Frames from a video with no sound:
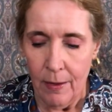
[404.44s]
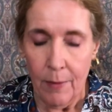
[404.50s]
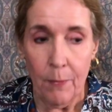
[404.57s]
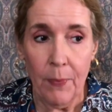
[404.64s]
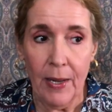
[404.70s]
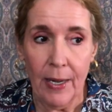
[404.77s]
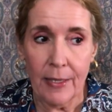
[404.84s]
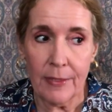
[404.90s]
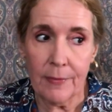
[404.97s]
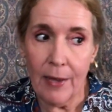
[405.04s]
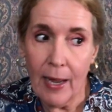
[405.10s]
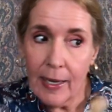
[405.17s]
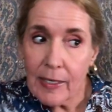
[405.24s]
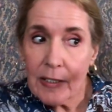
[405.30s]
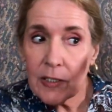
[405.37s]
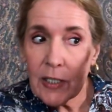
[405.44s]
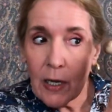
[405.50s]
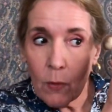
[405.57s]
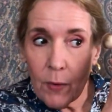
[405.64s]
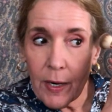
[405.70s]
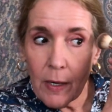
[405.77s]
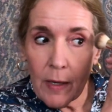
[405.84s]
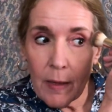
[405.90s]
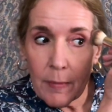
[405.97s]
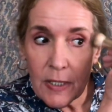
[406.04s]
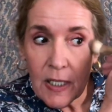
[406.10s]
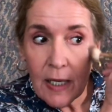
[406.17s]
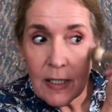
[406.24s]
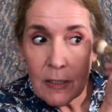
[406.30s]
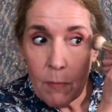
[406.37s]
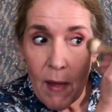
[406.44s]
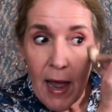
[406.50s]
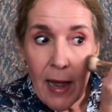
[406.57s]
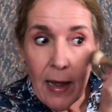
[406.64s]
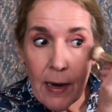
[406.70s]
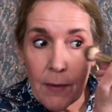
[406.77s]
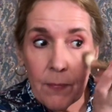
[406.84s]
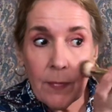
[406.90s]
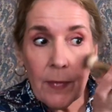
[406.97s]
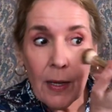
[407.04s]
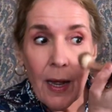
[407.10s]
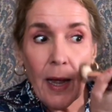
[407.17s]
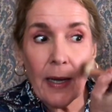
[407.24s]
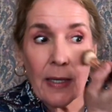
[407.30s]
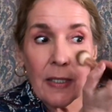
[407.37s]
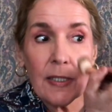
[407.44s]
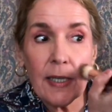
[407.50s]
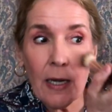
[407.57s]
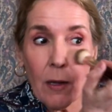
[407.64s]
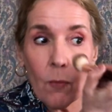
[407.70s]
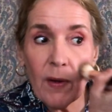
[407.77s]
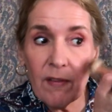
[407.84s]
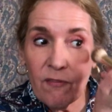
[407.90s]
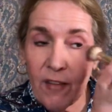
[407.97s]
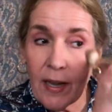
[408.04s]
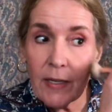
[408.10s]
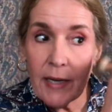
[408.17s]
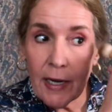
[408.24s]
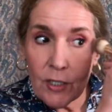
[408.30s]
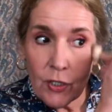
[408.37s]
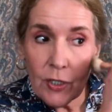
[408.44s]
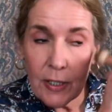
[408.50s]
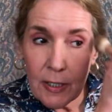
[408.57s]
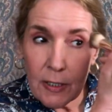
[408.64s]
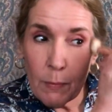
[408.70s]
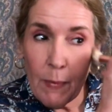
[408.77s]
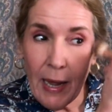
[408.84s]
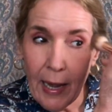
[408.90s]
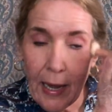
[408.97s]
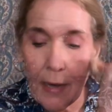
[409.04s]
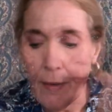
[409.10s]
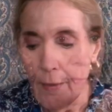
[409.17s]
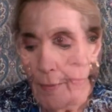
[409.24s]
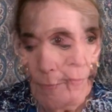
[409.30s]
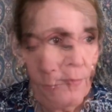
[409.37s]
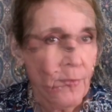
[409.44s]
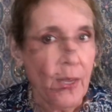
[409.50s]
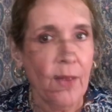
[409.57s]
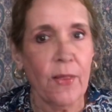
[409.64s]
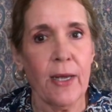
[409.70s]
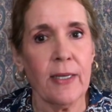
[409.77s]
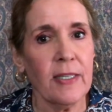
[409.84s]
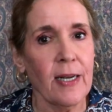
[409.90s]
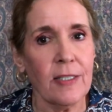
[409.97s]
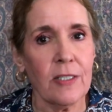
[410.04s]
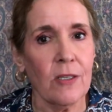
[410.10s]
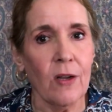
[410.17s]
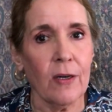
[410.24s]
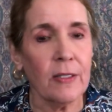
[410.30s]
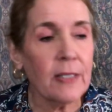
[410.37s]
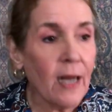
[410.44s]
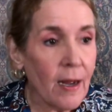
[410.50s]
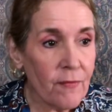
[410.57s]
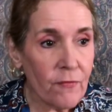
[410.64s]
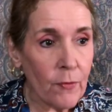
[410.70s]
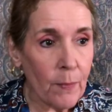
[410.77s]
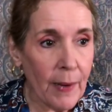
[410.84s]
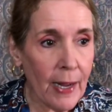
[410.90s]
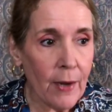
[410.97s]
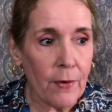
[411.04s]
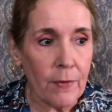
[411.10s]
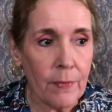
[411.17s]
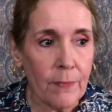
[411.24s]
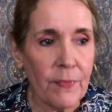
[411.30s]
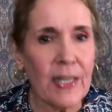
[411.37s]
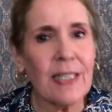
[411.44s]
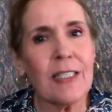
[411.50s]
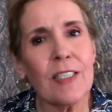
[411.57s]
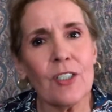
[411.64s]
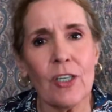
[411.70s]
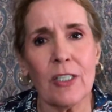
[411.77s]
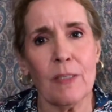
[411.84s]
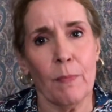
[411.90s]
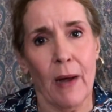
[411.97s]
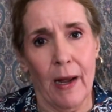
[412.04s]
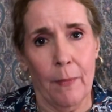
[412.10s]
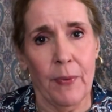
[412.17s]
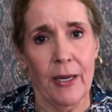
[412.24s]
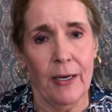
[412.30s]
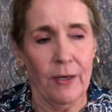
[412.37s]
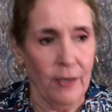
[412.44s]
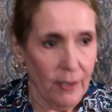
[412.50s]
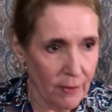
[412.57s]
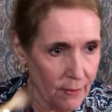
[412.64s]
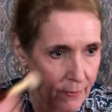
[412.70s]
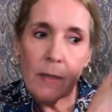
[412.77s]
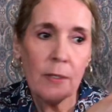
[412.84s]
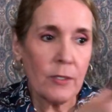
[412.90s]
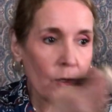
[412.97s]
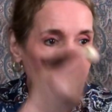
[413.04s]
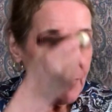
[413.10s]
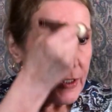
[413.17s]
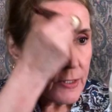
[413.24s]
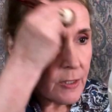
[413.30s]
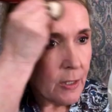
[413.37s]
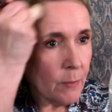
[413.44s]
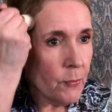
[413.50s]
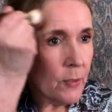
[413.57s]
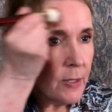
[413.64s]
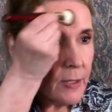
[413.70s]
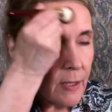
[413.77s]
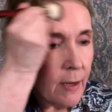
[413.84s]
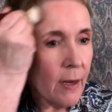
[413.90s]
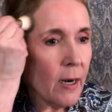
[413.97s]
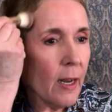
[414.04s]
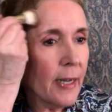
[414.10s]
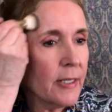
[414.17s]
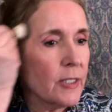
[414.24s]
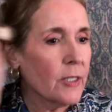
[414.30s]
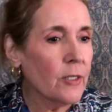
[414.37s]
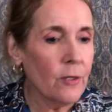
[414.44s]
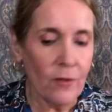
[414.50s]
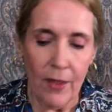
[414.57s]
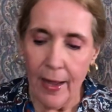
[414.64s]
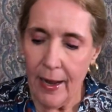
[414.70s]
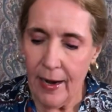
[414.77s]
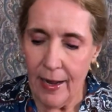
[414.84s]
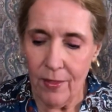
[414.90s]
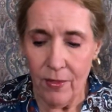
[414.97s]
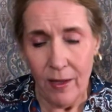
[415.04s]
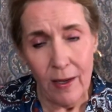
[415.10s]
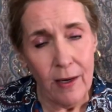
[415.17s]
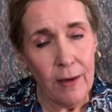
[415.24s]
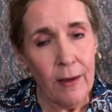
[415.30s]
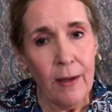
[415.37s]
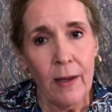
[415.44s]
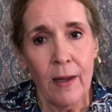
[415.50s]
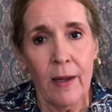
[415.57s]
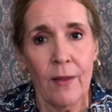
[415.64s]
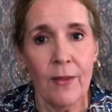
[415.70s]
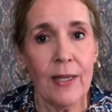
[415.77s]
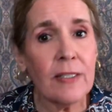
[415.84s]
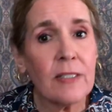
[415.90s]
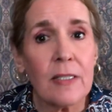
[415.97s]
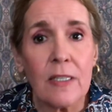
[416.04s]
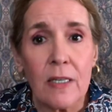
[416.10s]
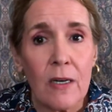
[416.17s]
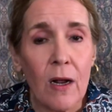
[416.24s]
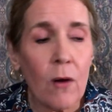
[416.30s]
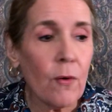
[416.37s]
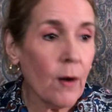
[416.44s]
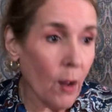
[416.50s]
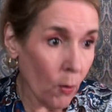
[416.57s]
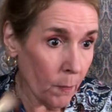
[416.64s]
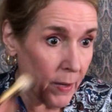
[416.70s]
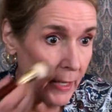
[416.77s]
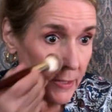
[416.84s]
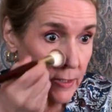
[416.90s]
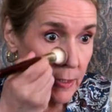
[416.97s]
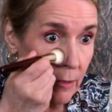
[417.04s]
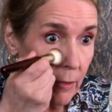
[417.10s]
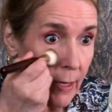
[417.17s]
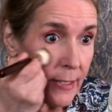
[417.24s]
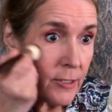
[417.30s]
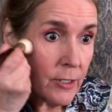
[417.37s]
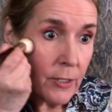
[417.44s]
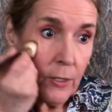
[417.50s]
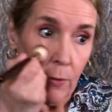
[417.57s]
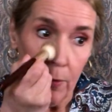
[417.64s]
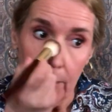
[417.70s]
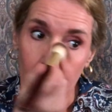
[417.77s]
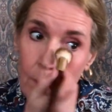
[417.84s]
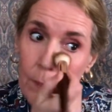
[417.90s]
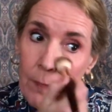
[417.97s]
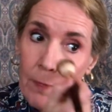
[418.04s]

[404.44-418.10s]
But I can tell when a lipstick's bad. I can tell when foundation is bad. I think it takes a long time for powder. This is just my opinion. So I'm just gonna put, I like to do that. And then this is a no-no, but I still like to do it.